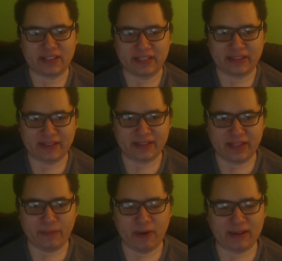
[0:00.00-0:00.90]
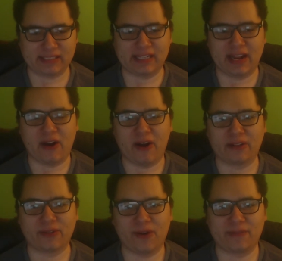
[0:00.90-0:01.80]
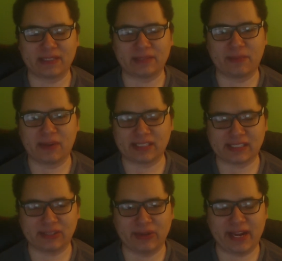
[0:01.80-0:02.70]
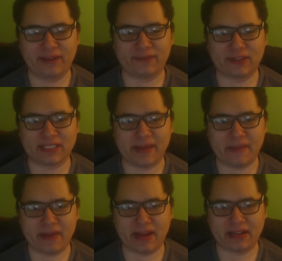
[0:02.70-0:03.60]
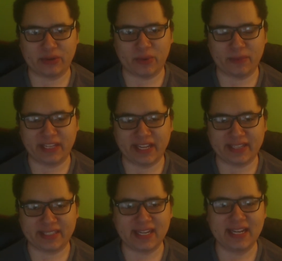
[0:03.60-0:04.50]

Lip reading: The boss is not hard at all because the boss is still hitting for the same amount it normally hits.